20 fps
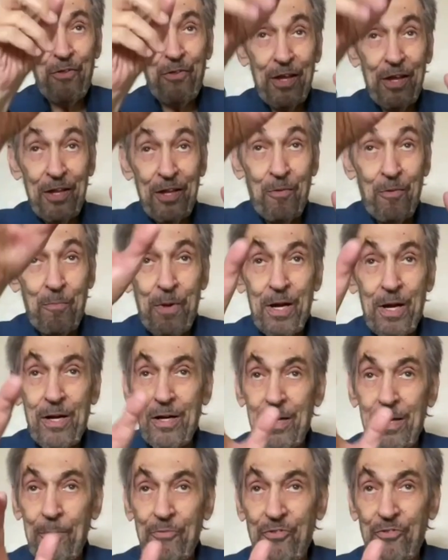in the mirror,
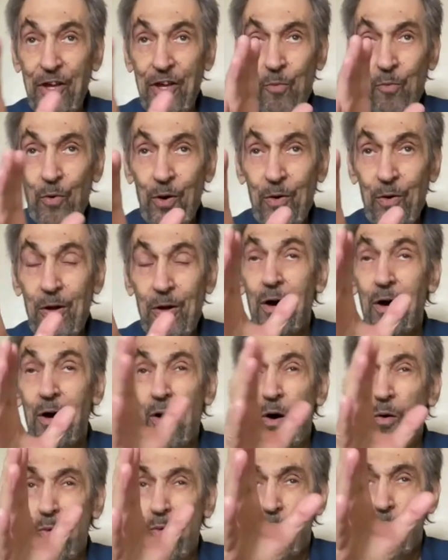and I'm saying,
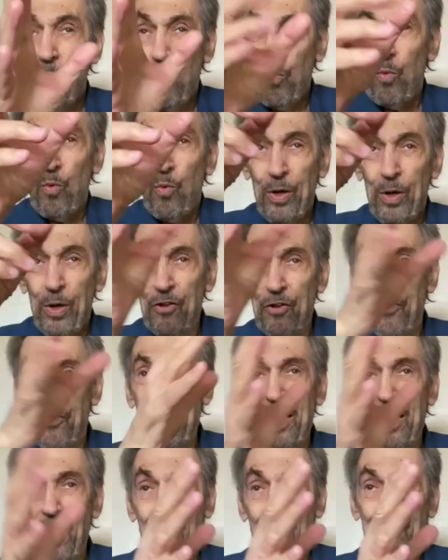what do you think,
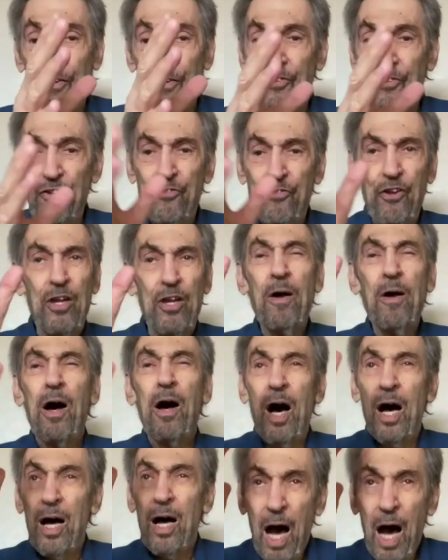Elvis? He said,
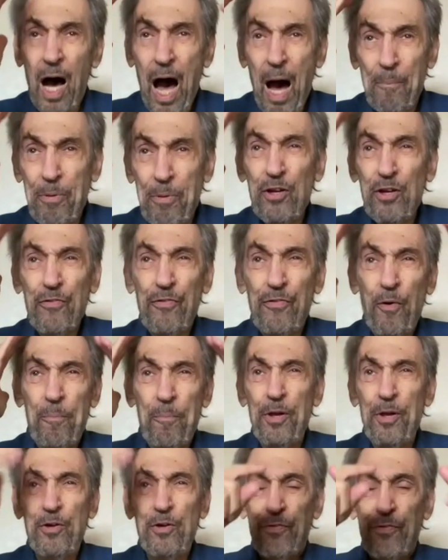"Ah, beautiful,
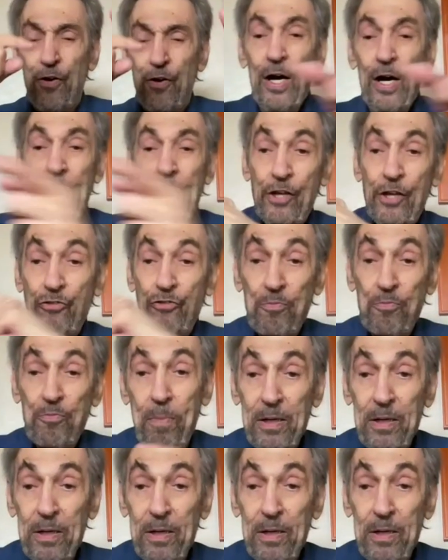beautiful." He spun